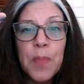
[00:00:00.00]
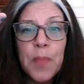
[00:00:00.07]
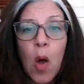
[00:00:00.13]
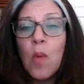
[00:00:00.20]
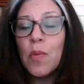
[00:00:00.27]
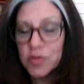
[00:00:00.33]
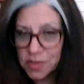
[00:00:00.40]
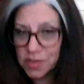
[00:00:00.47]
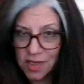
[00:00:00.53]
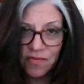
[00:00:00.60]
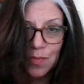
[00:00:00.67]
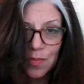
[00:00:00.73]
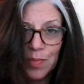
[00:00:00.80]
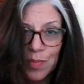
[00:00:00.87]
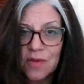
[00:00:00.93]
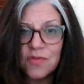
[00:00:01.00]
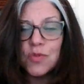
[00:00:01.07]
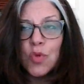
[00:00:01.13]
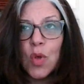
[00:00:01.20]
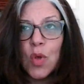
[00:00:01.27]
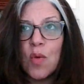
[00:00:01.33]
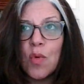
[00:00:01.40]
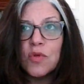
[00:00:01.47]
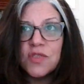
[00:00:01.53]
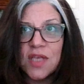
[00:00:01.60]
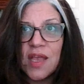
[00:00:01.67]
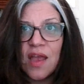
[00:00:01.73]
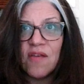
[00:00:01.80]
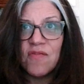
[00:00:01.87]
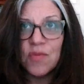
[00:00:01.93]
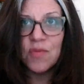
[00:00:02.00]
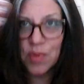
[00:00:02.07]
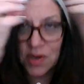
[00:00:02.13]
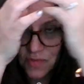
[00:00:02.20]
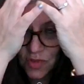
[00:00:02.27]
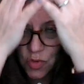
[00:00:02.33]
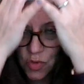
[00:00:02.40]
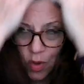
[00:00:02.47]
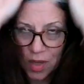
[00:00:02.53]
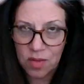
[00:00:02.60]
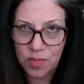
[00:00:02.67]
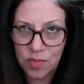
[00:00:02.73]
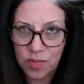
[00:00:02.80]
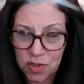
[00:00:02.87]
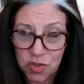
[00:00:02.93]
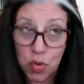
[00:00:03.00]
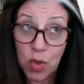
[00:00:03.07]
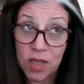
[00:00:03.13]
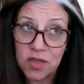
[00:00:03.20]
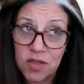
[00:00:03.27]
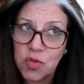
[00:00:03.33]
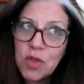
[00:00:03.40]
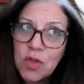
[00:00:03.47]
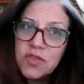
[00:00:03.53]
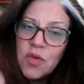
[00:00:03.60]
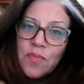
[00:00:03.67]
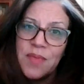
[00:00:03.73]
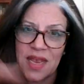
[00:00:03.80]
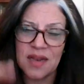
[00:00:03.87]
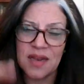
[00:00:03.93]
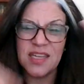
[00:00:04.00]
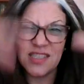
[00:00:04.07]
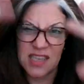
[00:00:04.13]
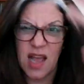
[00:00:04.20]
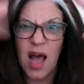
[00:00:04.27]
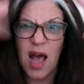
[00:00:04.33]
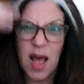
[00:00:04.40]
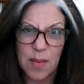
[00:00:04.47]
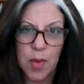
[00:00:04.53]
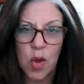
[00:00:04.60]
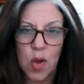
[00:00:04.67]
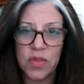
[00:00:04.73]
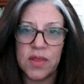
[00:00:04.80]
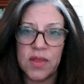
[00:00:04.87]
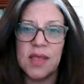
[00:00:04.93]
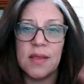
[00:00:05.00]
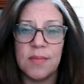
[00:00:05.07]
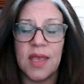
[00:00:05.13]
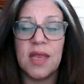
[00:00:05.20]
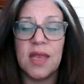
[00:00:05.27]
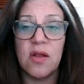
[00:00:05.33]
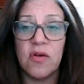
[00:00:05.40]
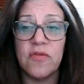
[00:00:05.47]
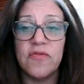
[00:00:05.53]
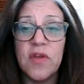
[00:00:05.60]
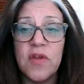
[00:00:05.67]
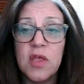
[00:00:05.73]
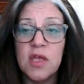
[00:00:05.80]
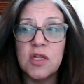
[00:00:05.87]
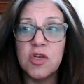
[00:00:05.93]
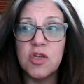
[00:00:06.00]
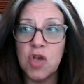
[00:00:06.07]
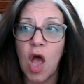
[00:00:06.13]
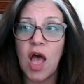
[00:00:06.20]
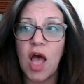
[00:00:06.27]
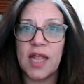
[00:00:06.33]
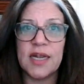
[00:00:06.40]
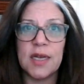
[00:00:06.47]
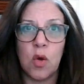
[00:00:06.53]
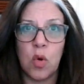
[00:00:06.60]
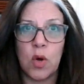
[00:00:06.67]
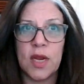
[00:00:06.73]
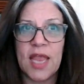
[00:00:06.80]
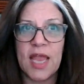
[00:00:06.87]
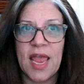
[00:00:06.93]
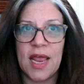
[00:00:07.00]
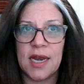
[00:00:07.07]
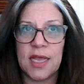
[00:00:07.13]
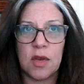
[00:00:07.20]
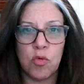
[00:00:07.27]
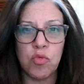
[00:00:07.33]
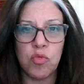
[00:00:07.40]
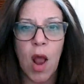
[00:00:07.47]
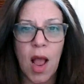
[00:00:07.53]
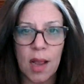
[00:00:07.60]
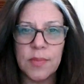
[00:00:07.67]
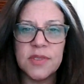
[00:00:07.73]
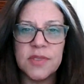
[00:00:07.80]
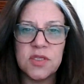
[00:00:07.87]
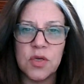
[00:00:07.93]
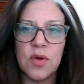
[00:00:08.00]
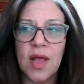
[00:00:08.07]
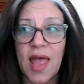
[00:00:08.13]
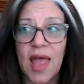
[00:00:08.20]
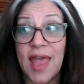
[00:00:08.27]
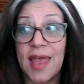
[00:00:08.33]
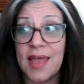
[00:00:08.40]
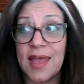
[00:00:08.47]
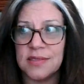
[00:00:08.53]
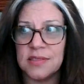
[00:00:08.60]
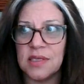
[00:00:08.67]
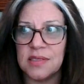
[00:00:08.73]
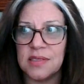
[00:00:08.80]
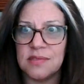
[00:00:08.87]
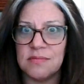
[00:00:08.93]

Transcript: almost every bit of soil. I won't say every bit of soil, because soil is also made, it's a combo thing made of non-organic rock material and